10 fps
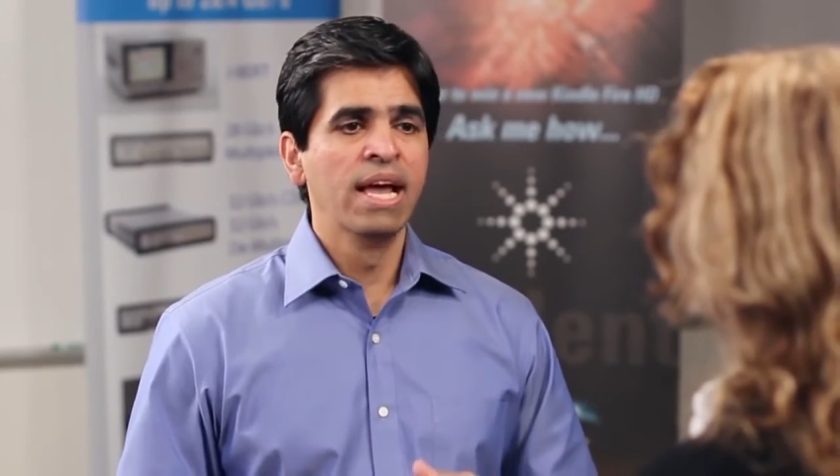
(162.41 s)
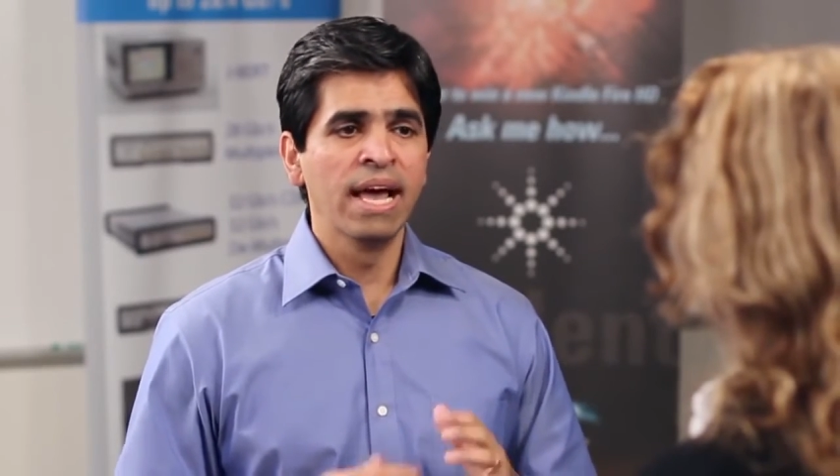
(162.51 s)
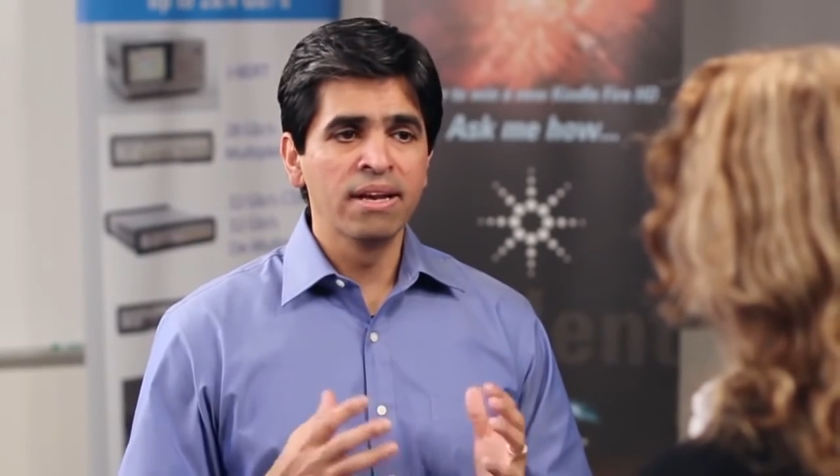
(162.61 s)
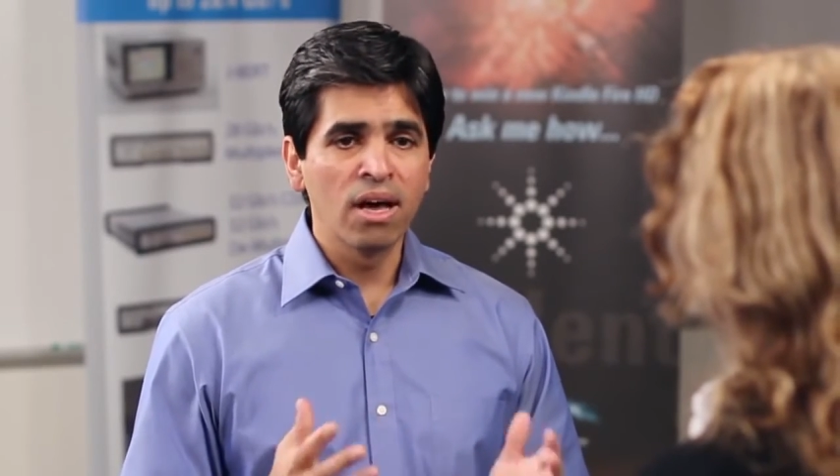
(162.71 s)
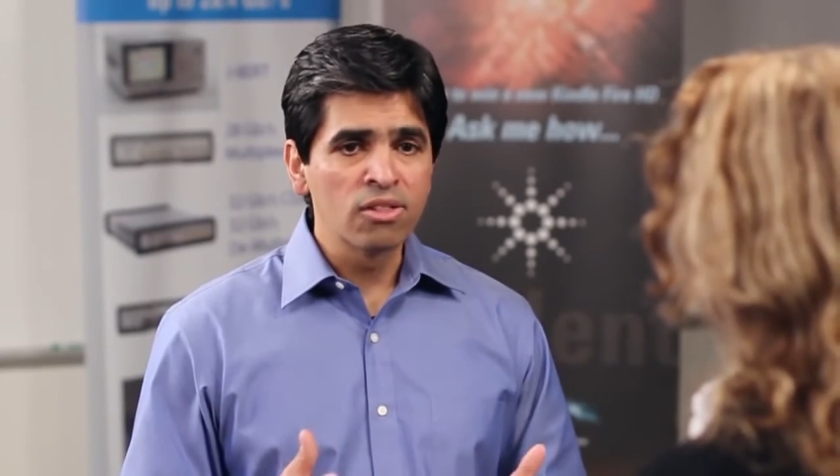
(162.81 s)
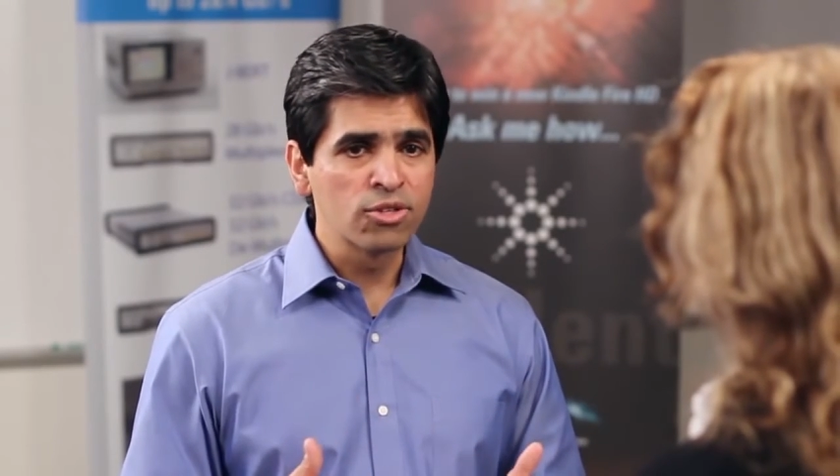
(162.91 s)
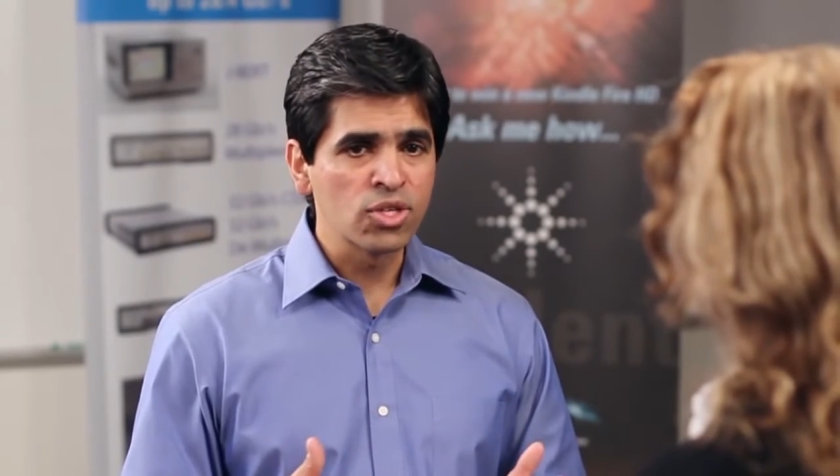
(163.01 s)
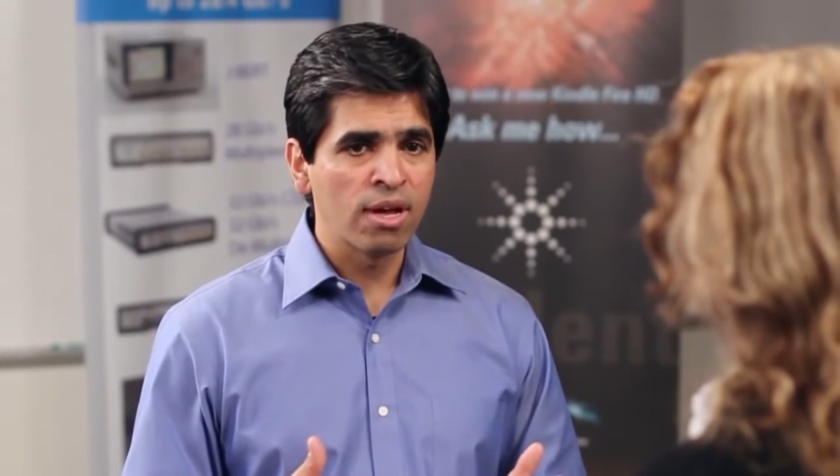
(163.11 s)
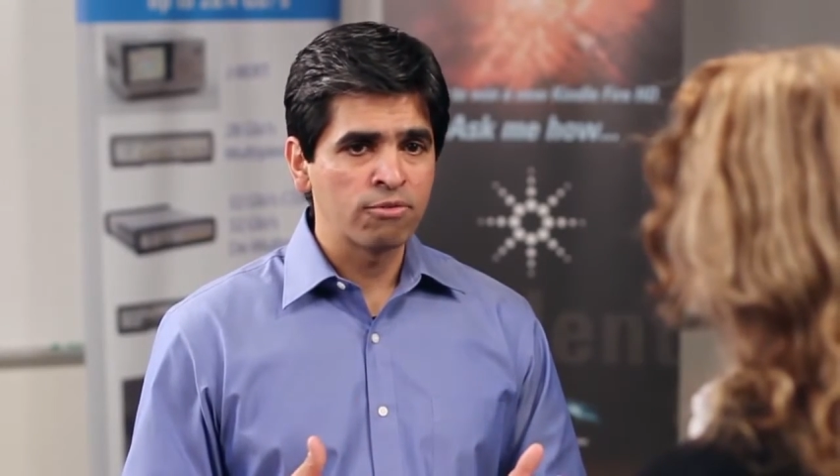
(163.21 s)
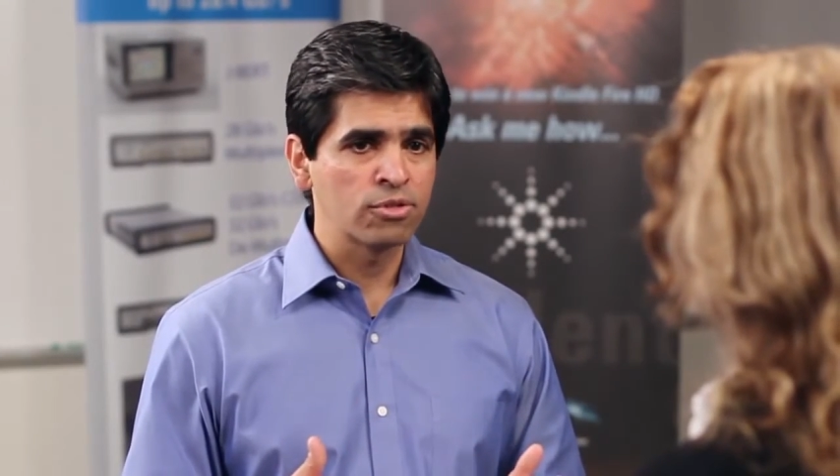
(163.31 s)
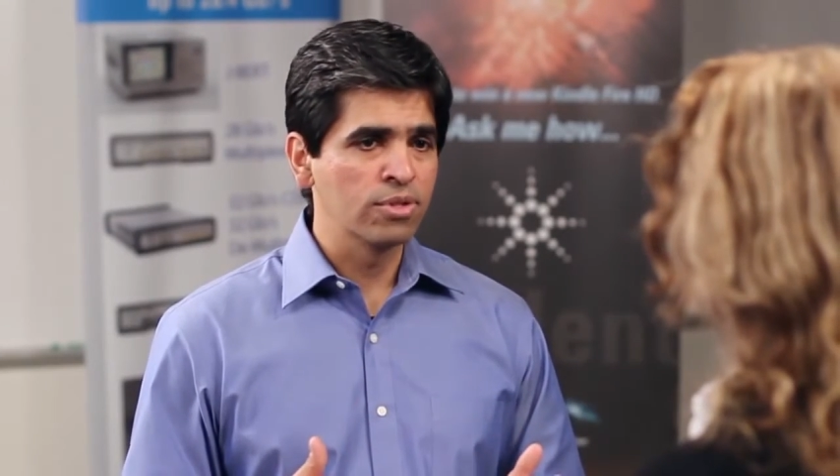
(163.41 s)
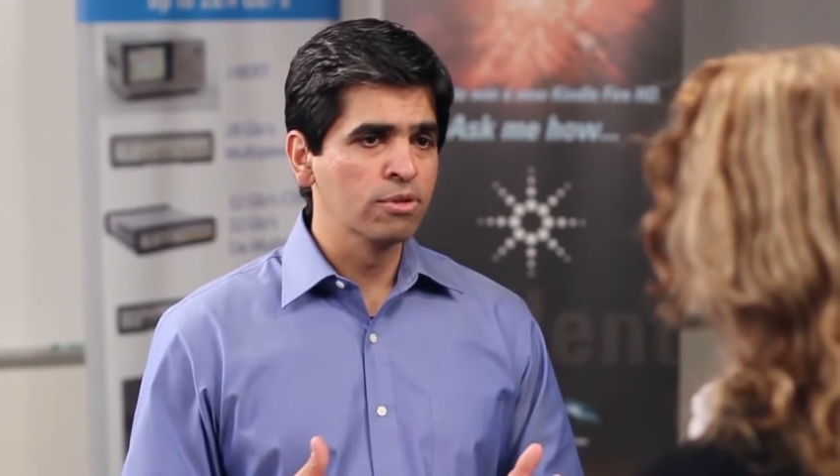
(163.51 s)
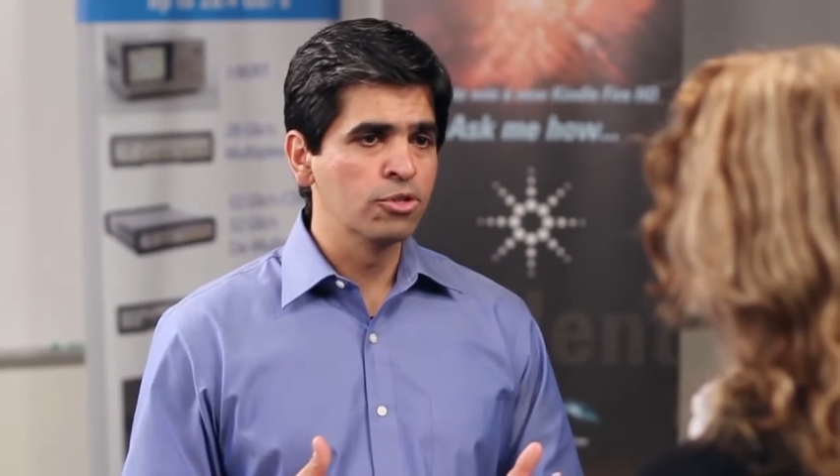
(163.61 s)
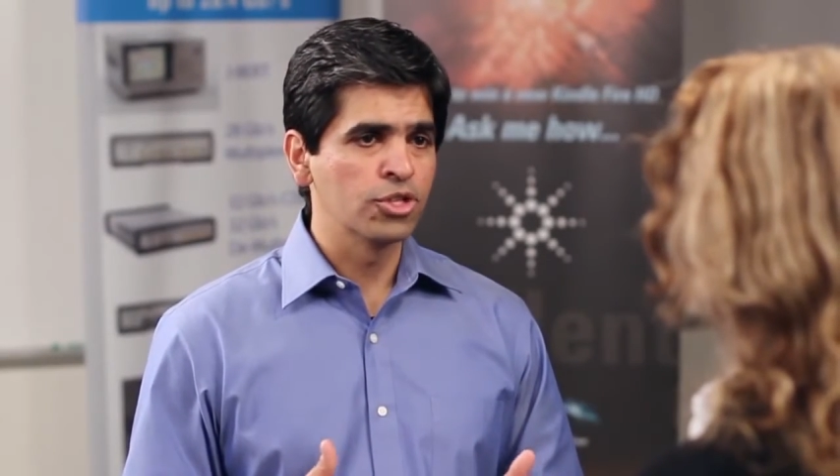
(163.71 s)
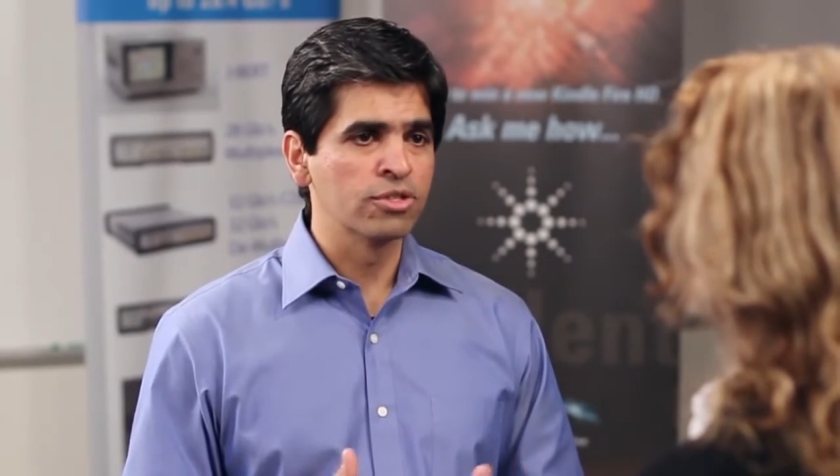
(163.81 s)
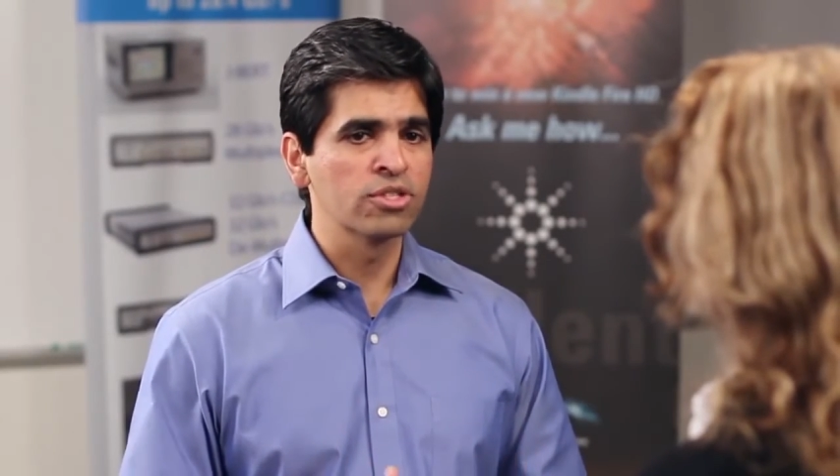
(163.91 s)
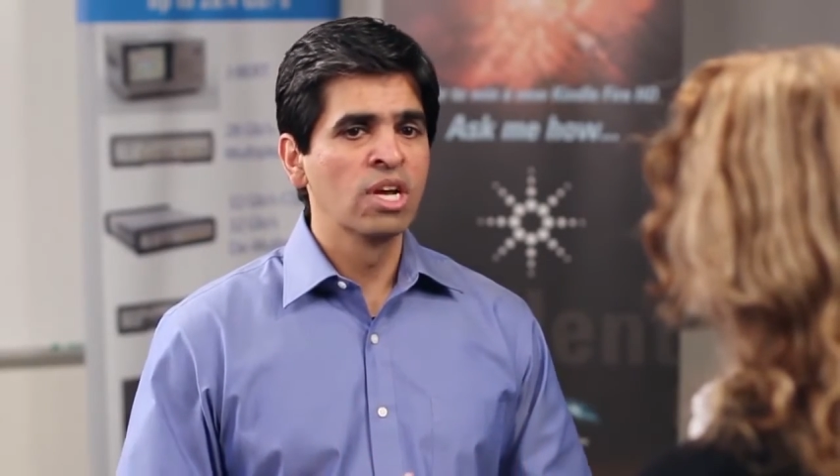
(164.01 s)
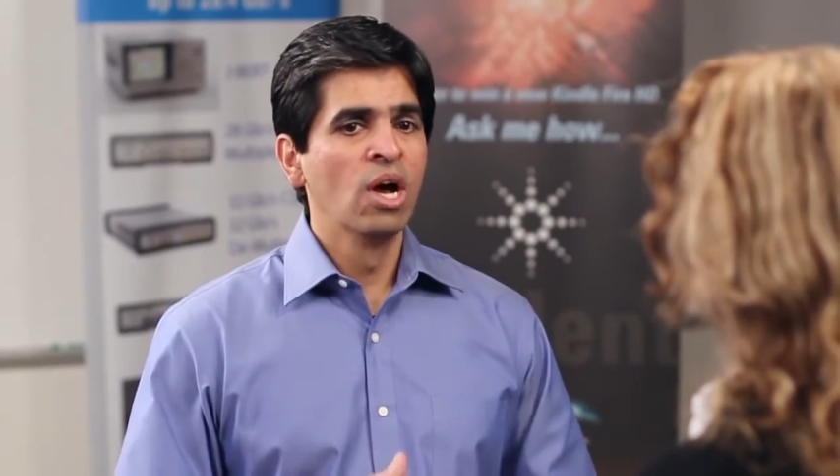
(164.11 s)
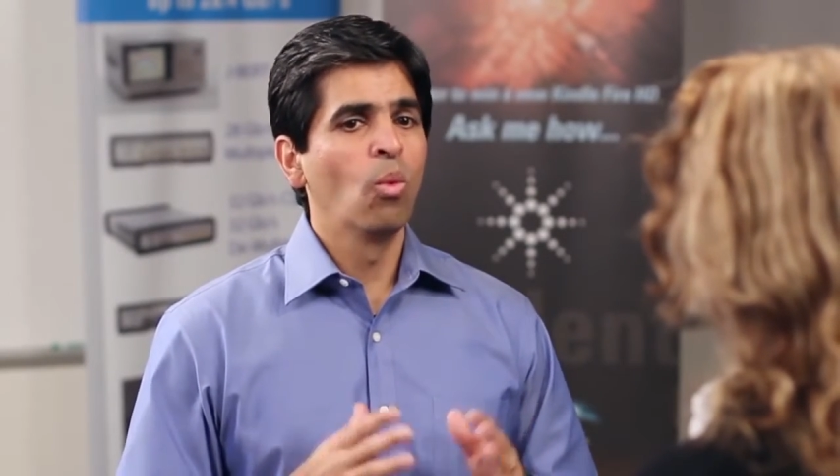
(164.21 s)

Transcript: and other software solutions